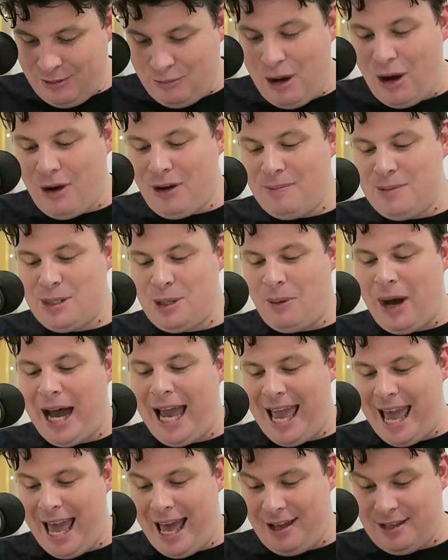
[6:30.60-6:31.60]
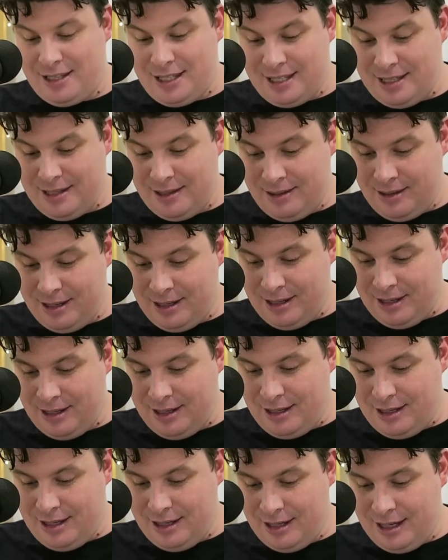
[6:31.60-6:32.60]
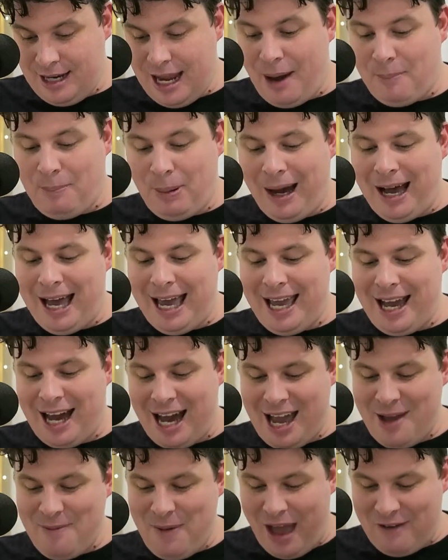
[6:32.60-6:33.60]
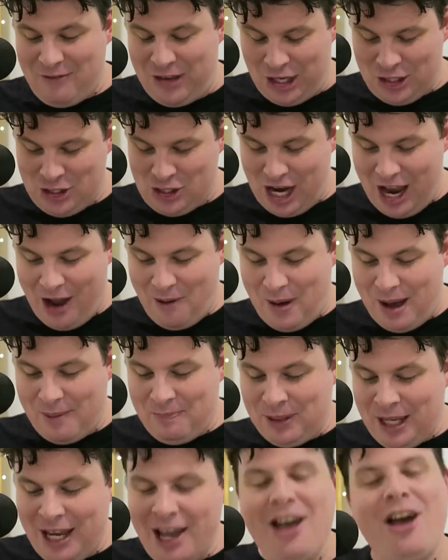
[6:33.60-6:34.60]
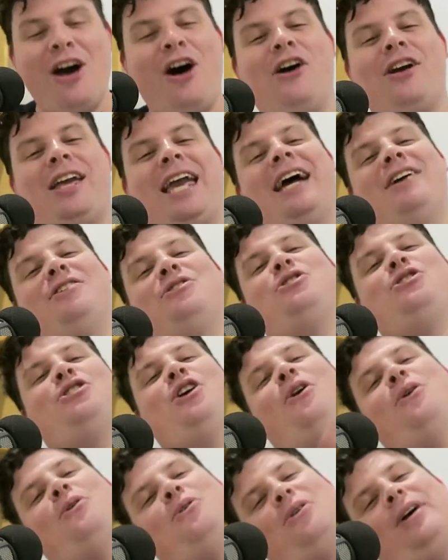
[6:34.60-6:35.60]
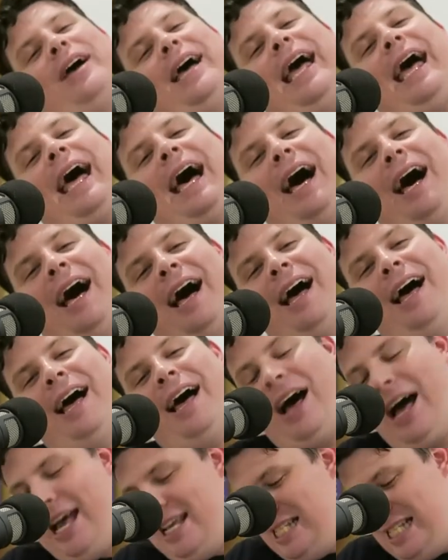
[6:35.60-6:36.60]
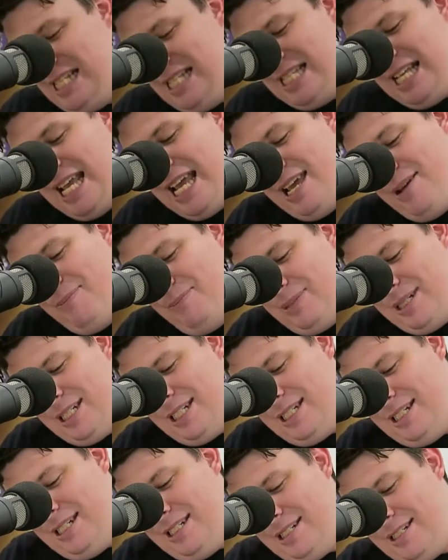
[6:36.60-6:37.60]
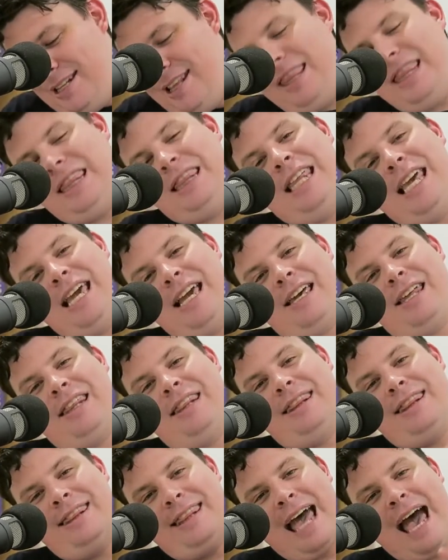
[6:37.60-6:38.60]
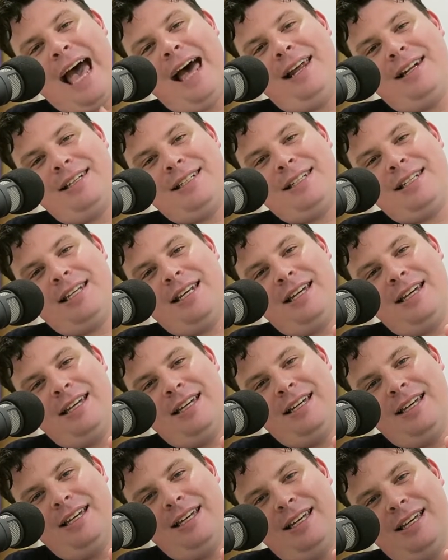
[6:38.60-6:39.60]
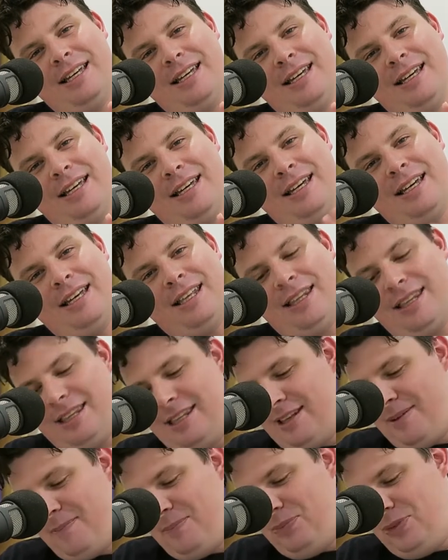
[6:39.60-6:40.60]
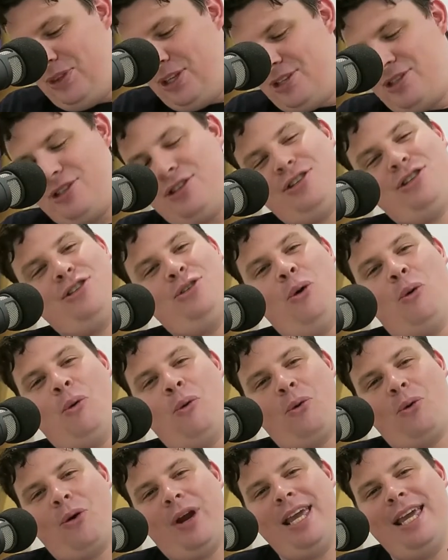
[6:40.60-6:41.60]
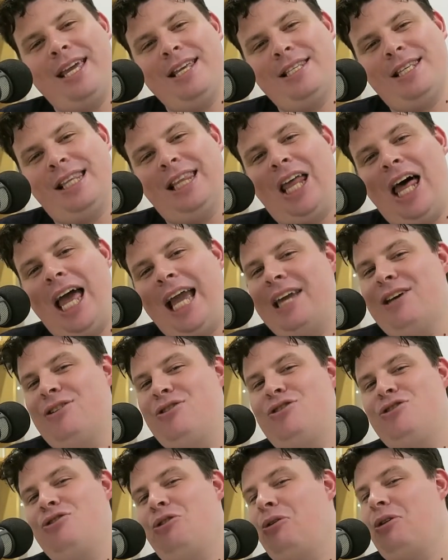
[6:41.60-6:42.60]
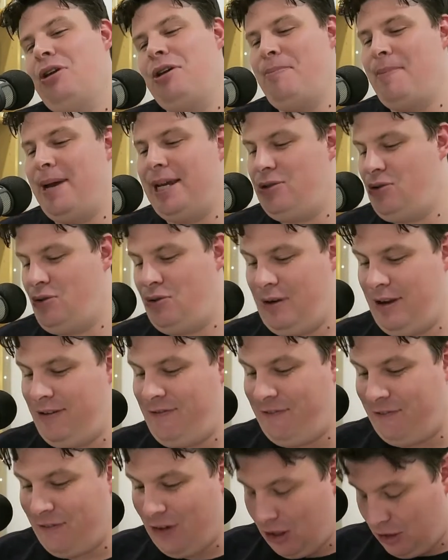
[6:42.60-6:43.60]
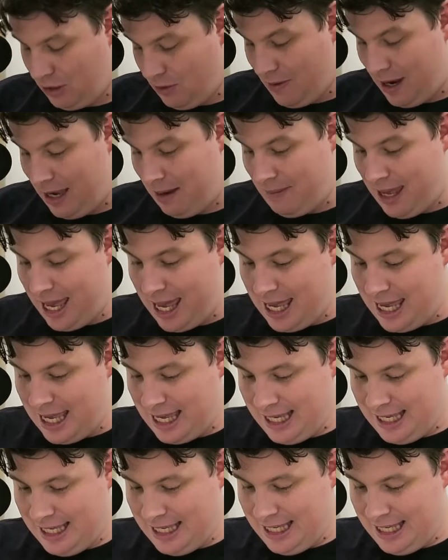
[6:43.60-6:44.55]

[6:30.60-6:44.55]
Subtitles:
Welcome to my house. Now, bye, I am having a shower. Okay, so I seem to think that the story is like a documentary following me.